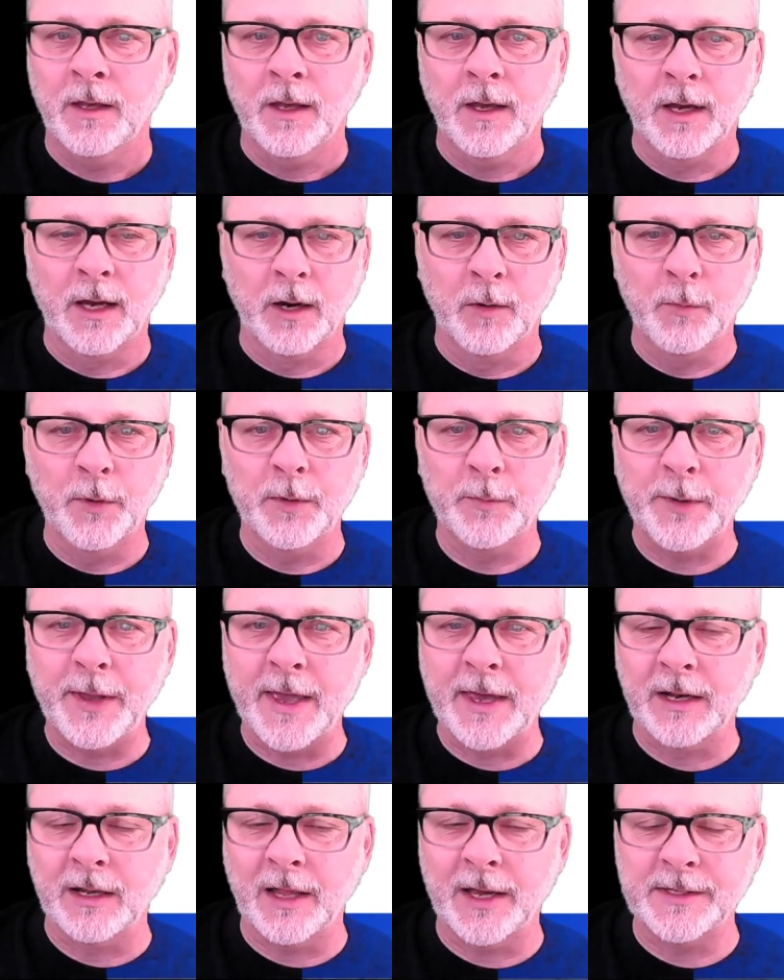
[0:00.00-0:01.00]
When we
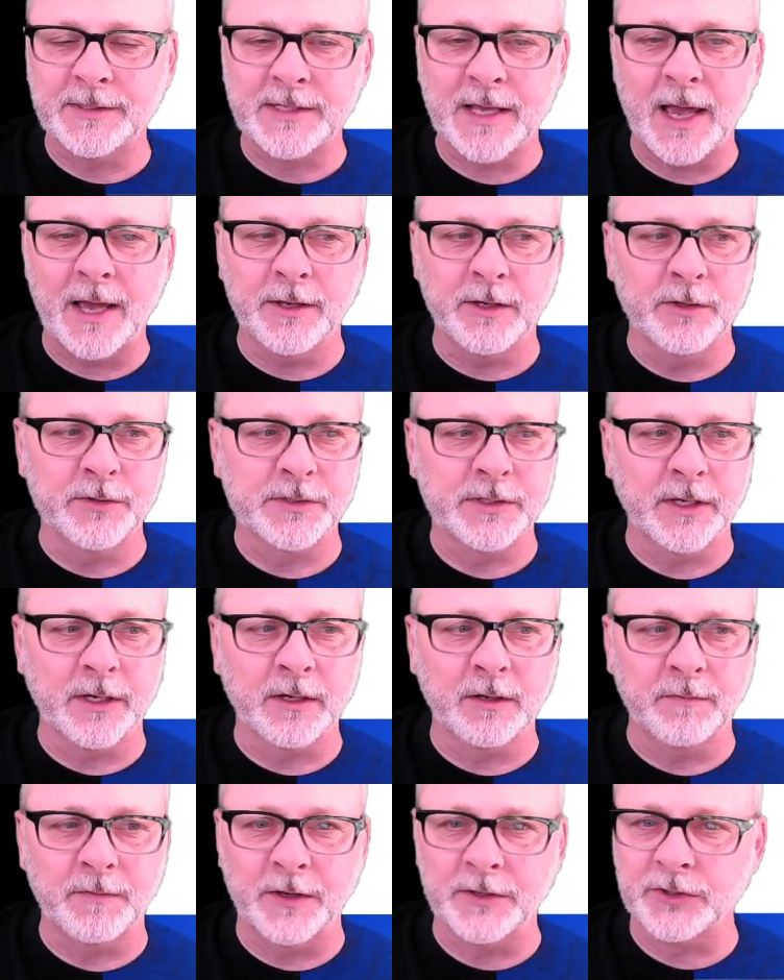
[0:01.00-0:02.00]
analyze that using
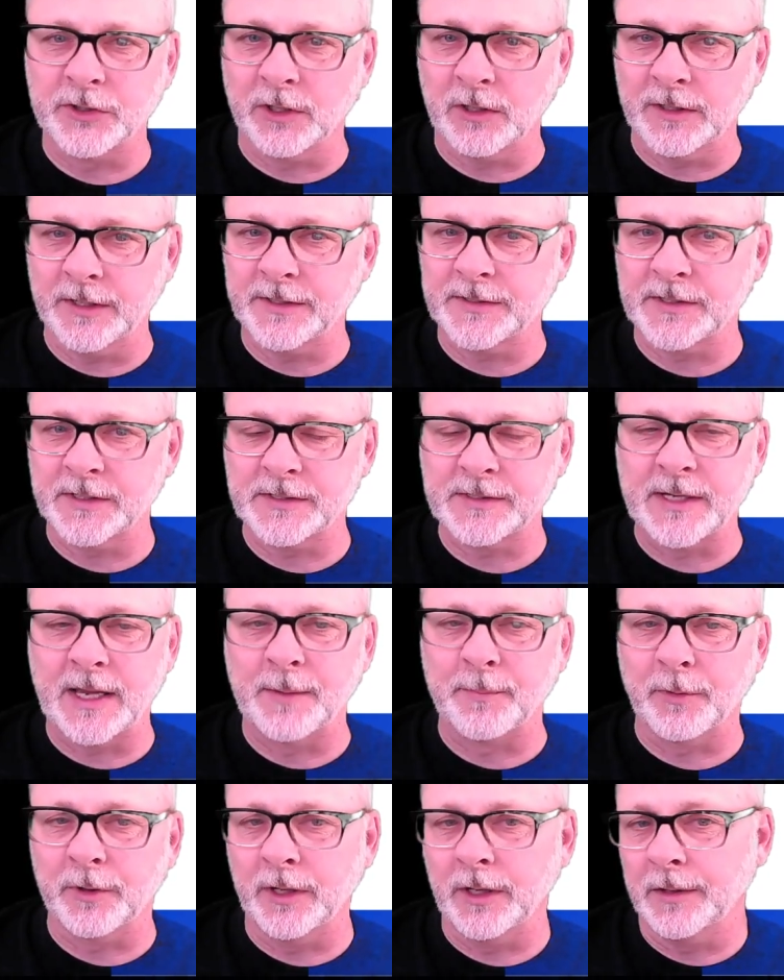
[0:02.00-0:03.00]
conventional distance
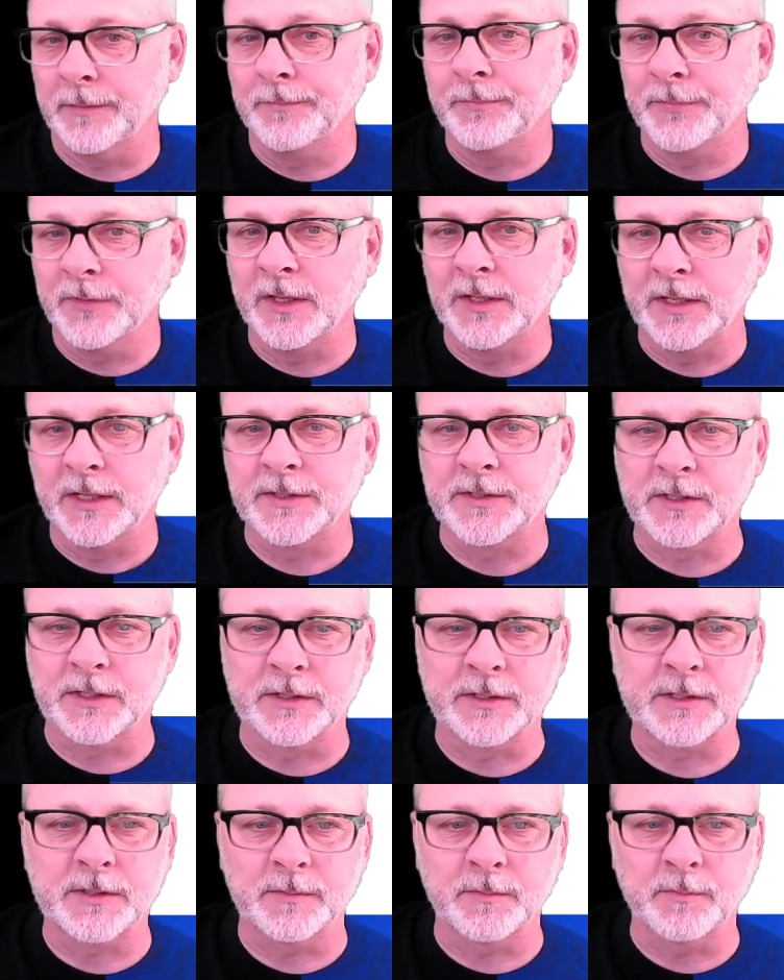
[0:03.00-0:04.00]
sampling, the distance